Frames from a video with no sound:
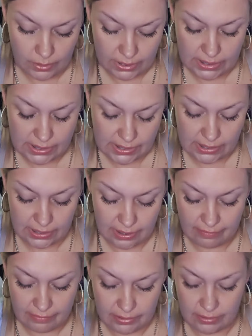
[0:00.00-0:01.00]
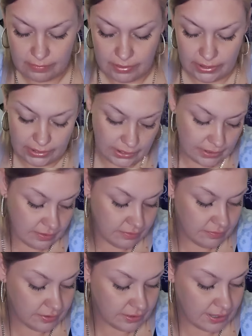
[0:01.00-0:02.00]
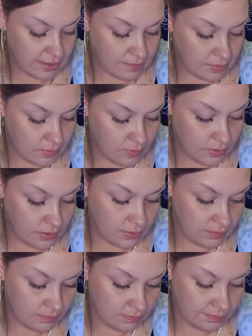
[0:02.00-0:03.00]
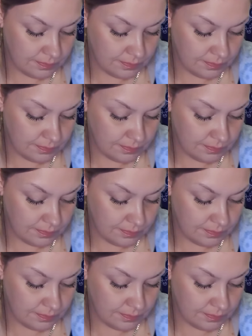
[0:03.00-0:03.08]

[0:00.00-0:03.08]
Why is love on the brain here for Capricorn?